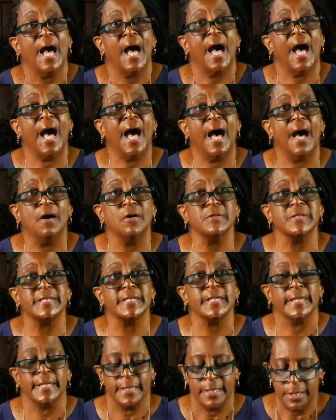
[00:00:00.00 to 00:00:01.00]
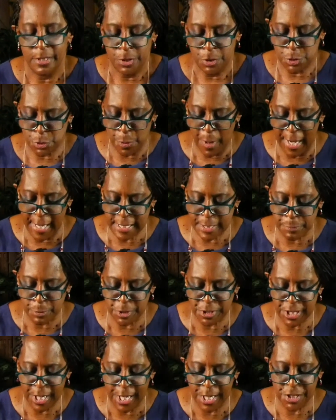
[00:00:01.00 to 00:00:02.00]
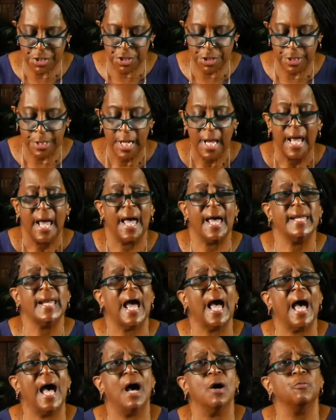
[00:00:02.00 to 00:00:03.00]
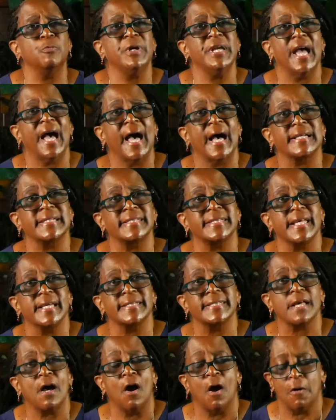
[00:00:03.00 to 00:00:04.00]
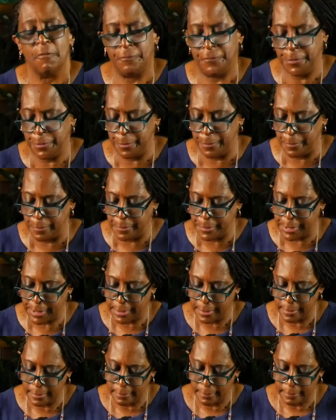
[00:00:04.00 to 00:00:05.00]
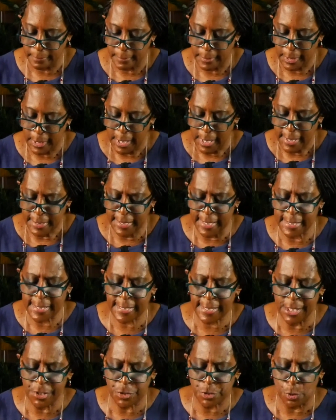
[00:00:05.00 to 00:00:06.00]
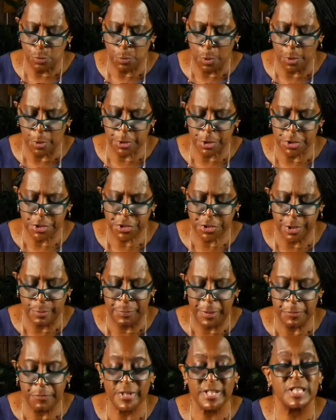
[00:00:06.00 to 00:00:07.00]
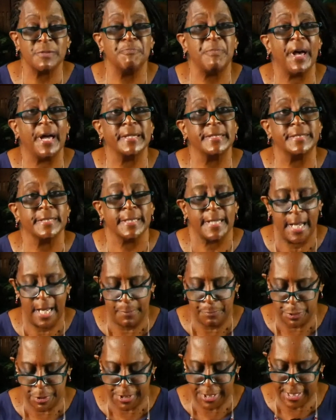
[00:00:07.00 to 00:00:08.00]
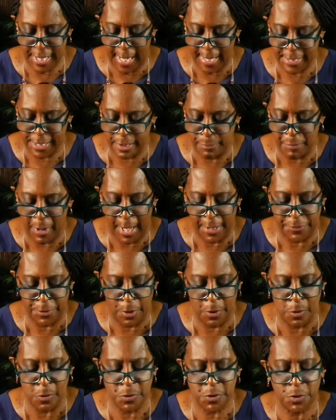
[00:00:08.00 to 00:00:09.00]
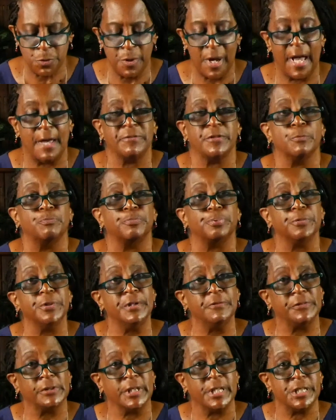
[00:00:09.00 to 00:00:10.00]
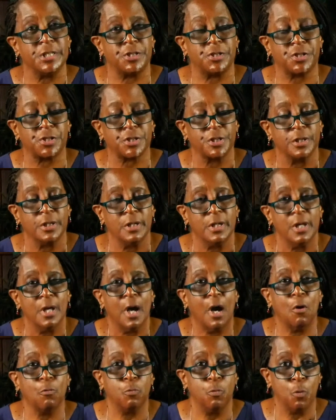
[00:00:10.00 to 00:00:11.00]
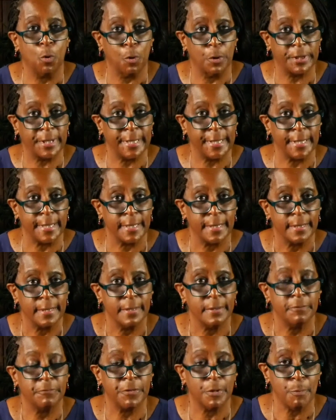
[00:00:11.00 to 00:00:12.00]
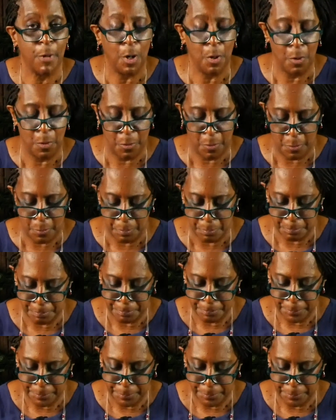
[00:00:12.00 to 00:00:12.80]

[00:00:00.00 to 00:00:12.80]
housing, transportation, and how we access our food. The essential workers should be respected and protected by those who have the privilege of working from home.